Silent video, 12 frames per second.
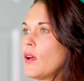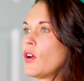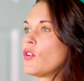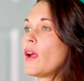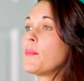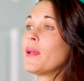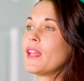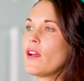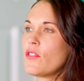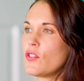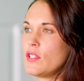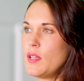a great many
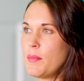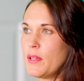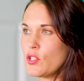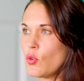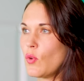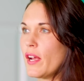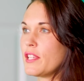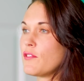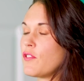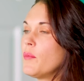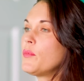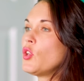other demons arise
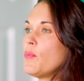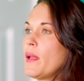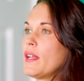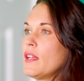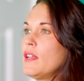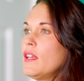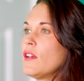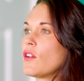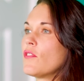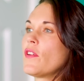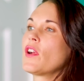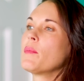from humanity and
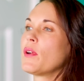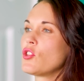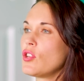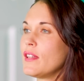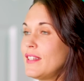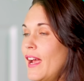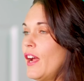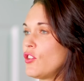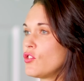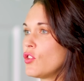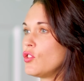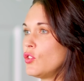are very much
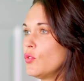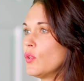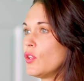attached to